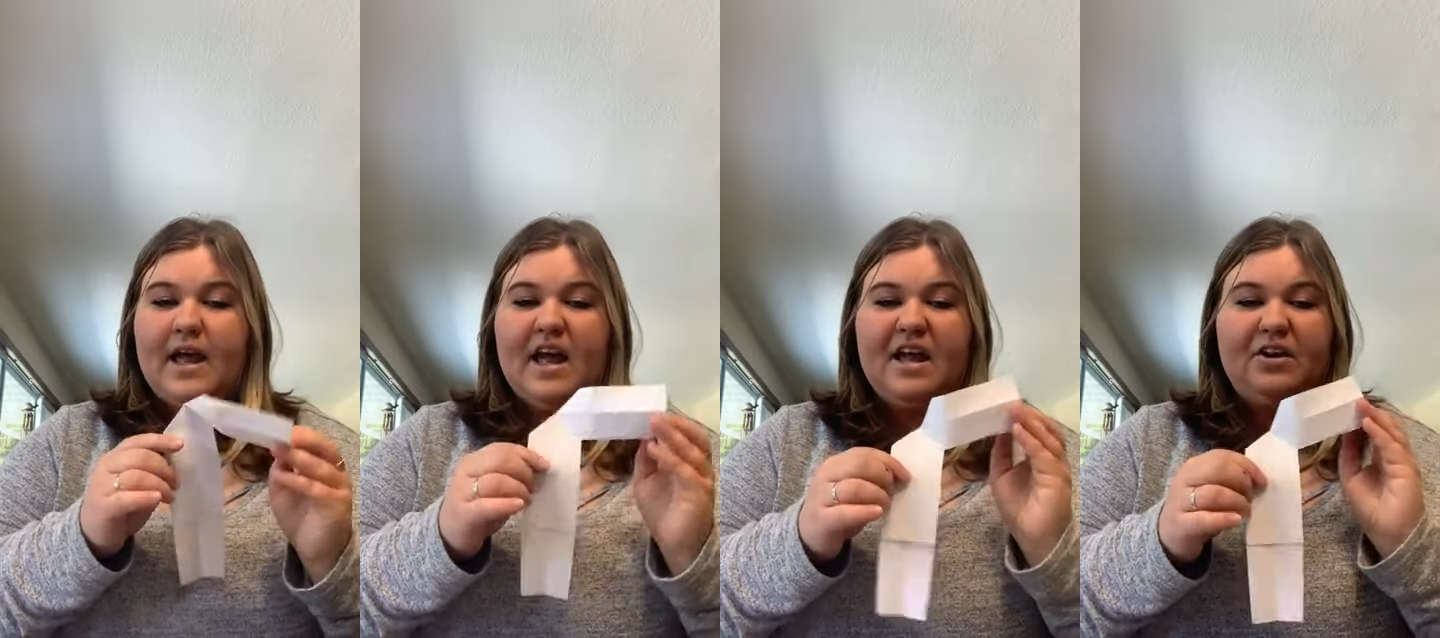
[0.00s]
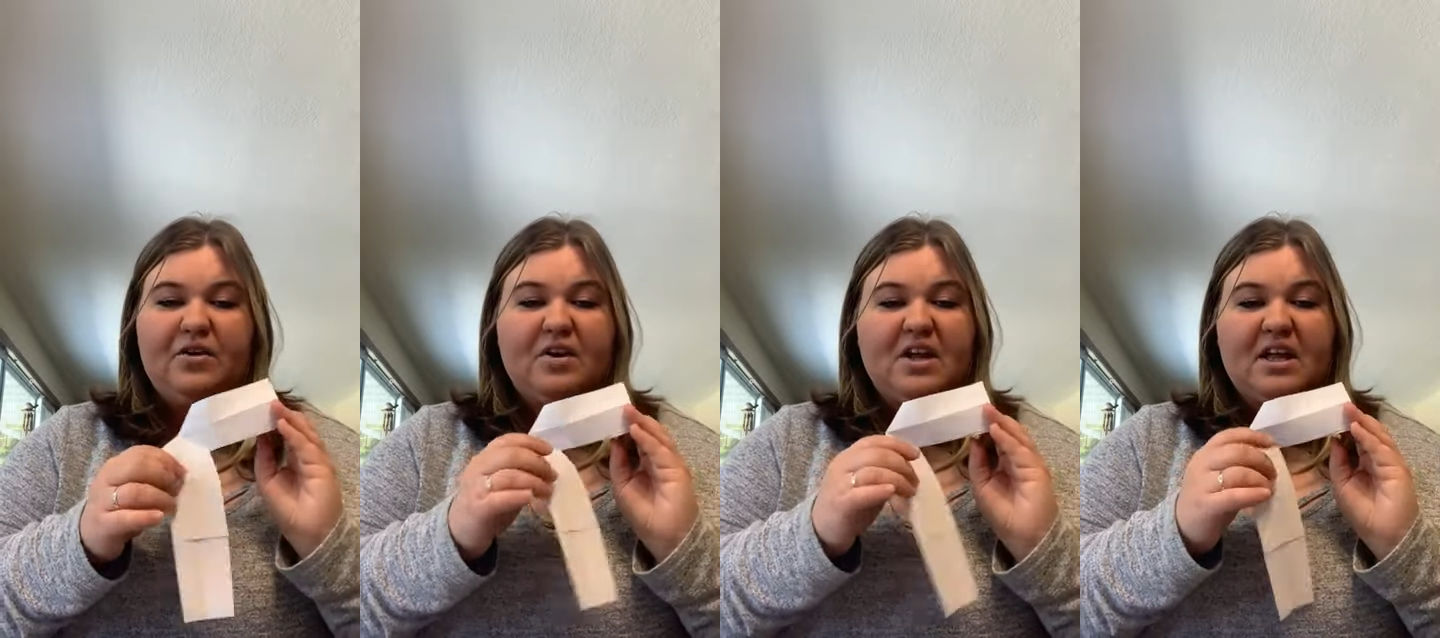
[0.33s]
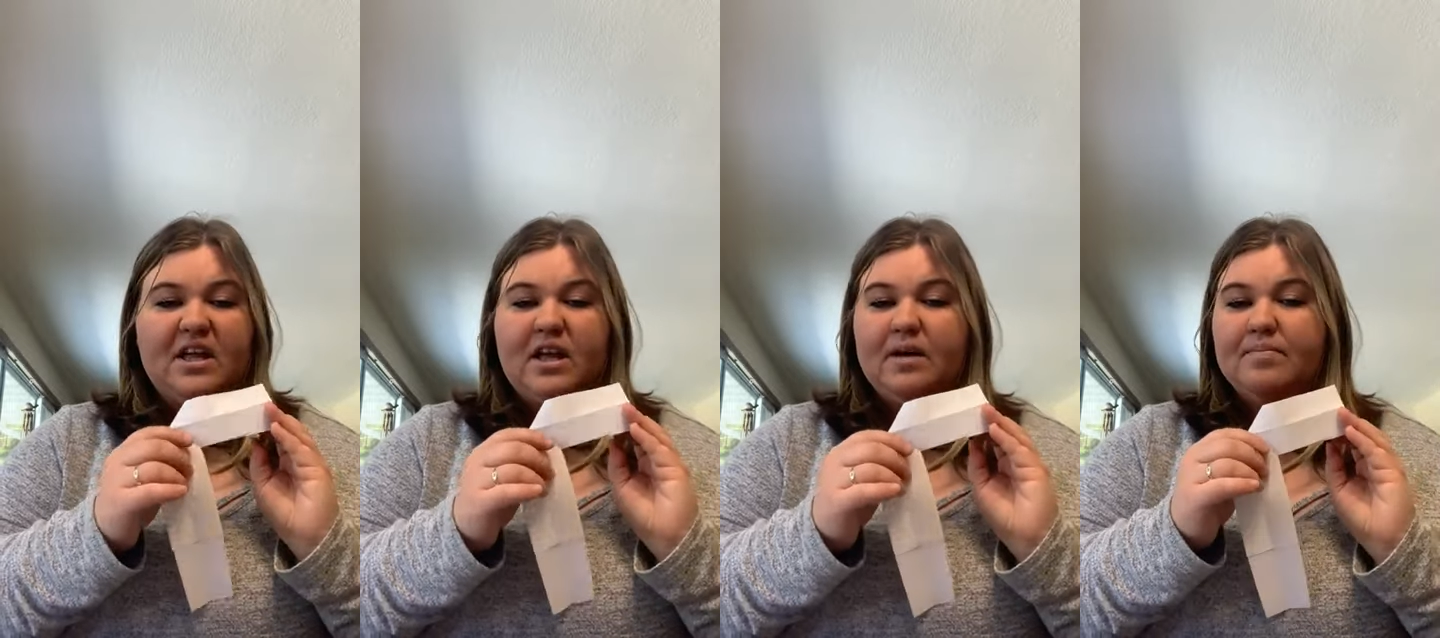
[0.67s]
and you can
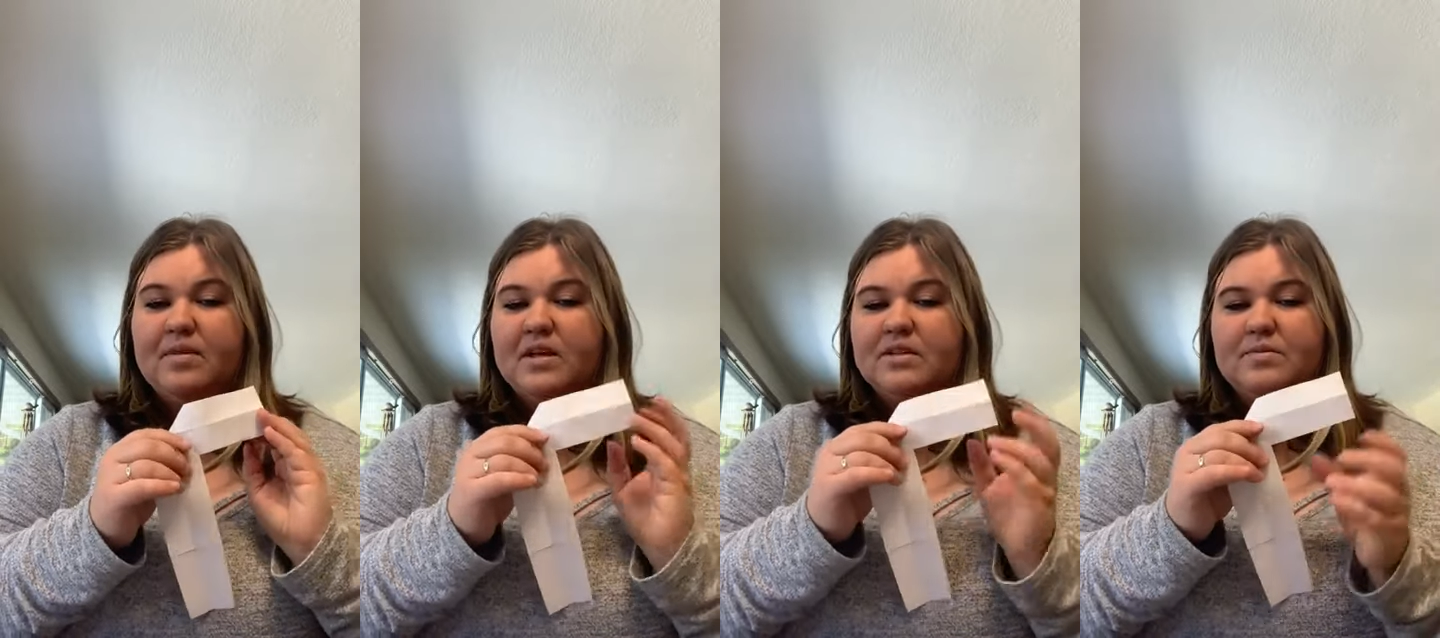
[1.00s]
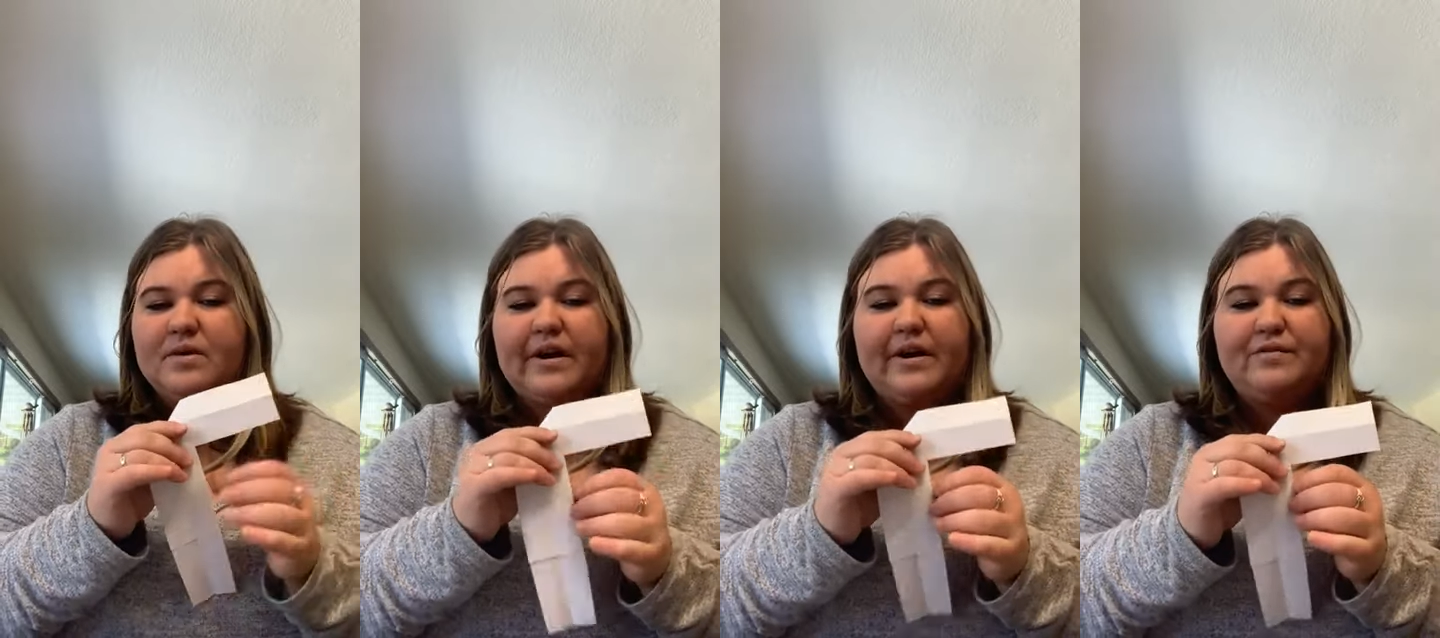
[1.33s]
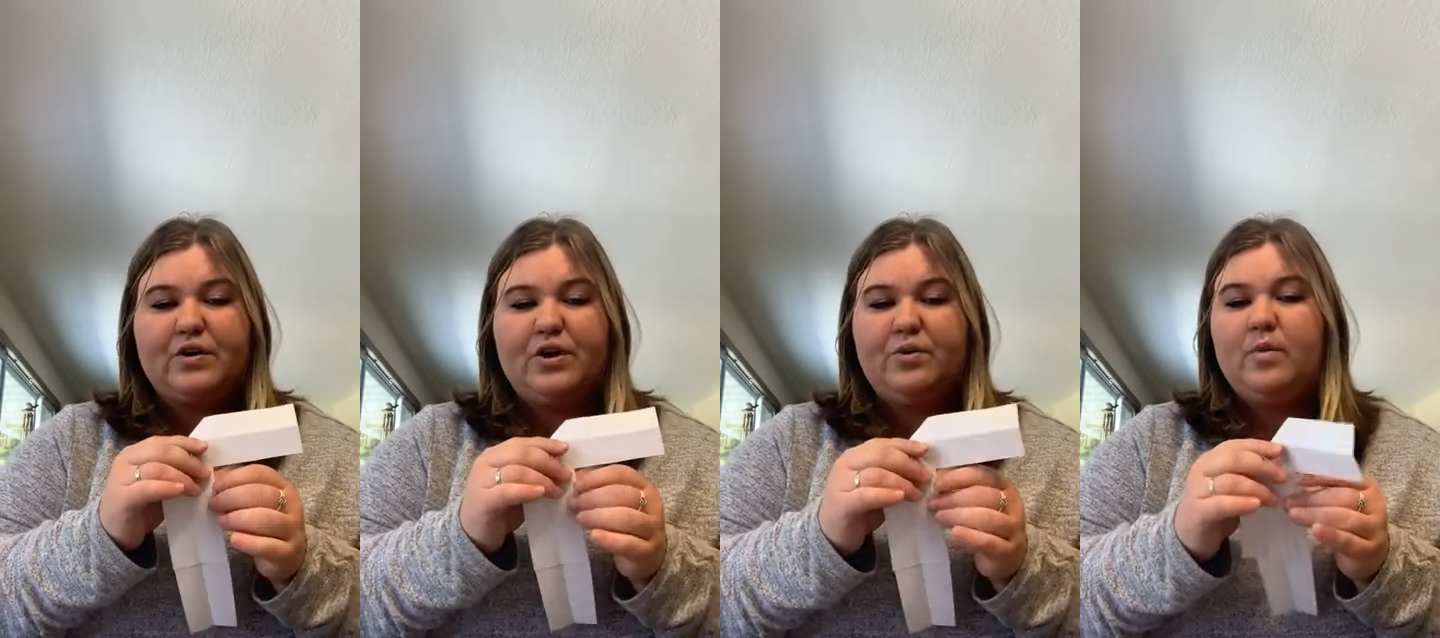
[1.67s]
keep this
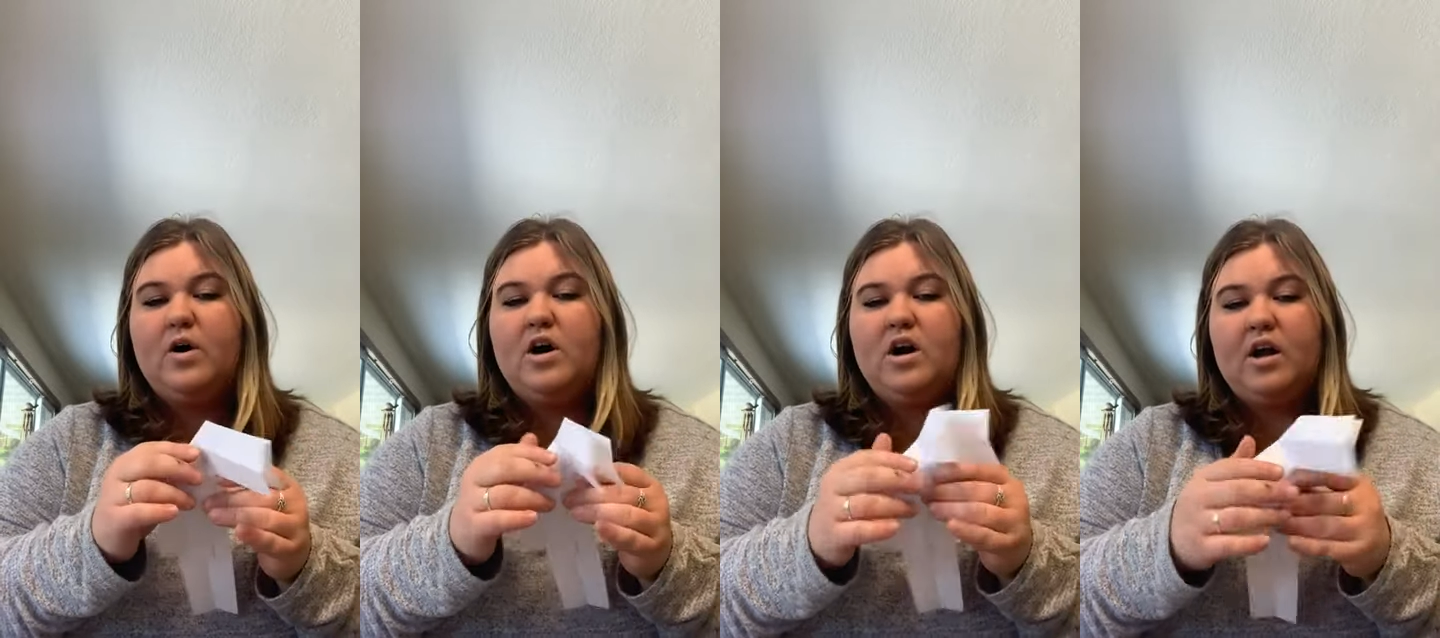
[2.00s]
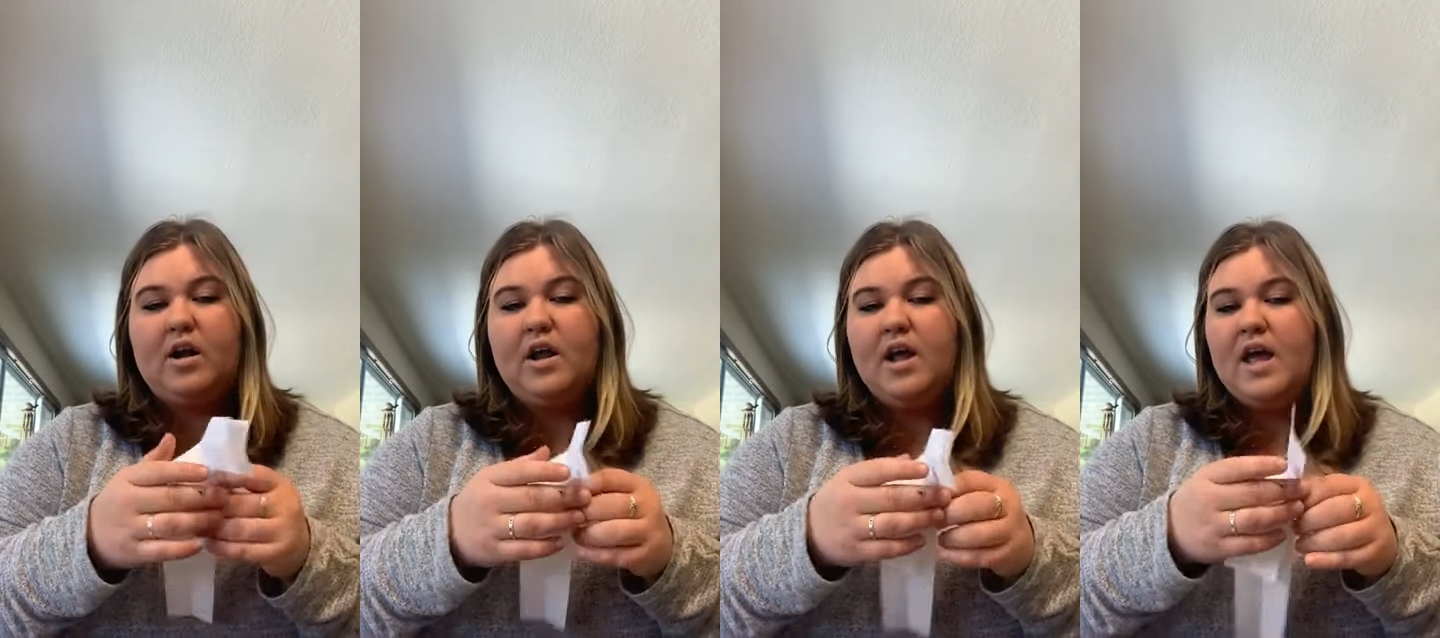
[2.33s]
wherever you want.